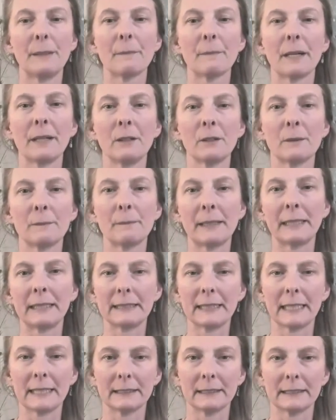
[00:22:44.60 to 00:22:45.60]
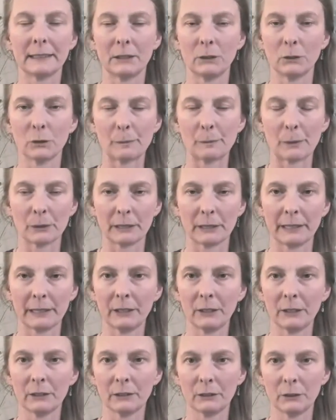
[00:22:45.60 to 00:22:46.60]
But it might not make sense in your
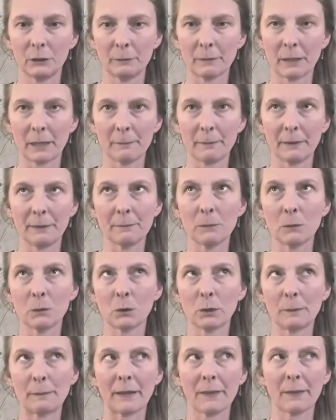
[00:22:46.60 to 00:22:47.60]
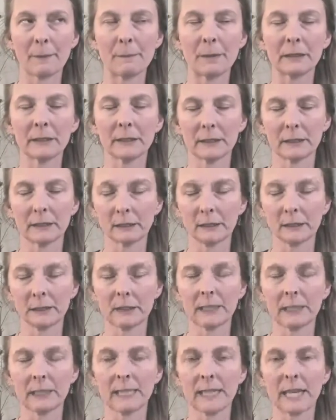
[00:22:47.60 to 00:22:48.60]
body. You might be more about the
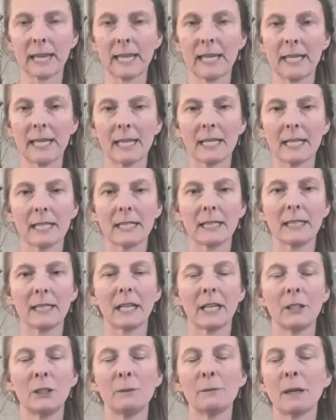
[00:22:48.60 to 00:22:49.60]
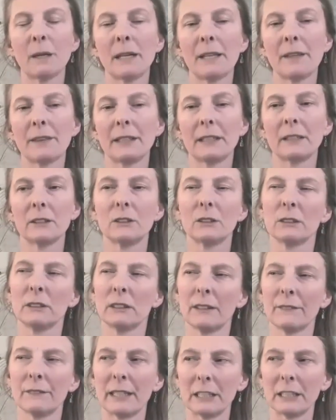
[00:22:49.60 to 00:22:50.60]
muscles today, and you might think to
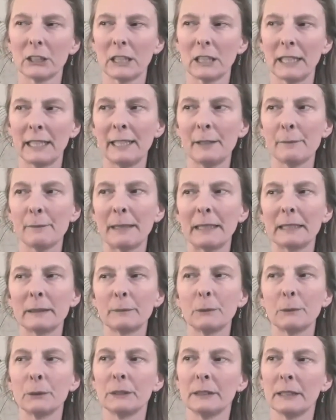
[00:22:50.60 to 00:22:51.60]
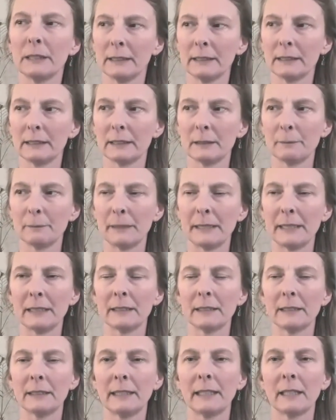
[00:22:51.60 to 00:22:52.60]
yourself, actually, it makes more sense to me
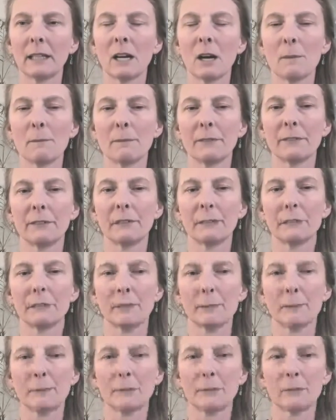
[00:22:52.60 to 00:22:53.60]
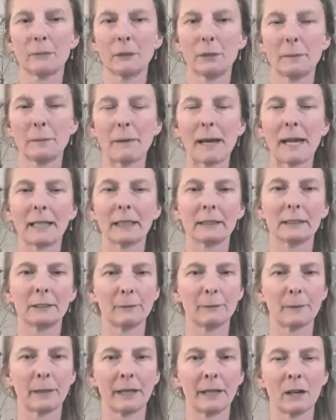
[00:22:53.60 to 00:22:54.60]
to think up through the backs
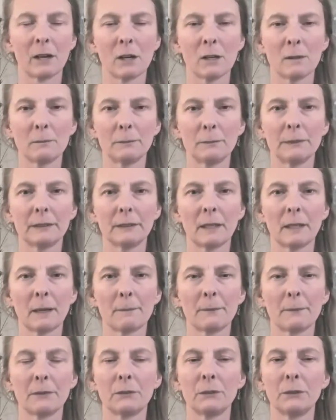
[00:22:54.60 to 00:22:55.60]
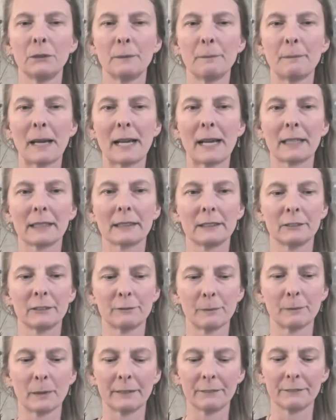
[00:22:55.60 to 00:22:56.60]
of my arms, up through the backs
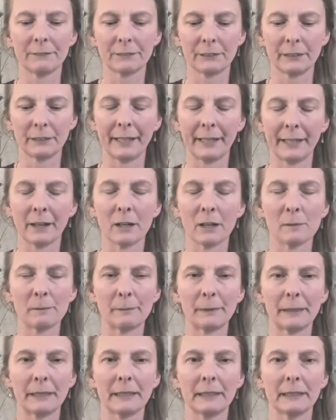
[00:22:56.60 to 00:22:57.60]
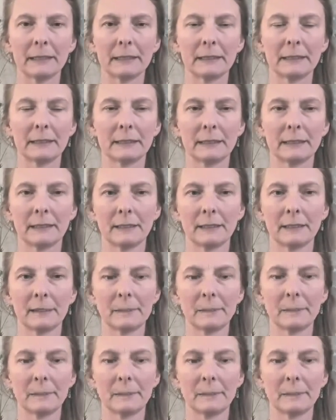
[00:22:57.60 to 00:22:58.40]
of my free armpits,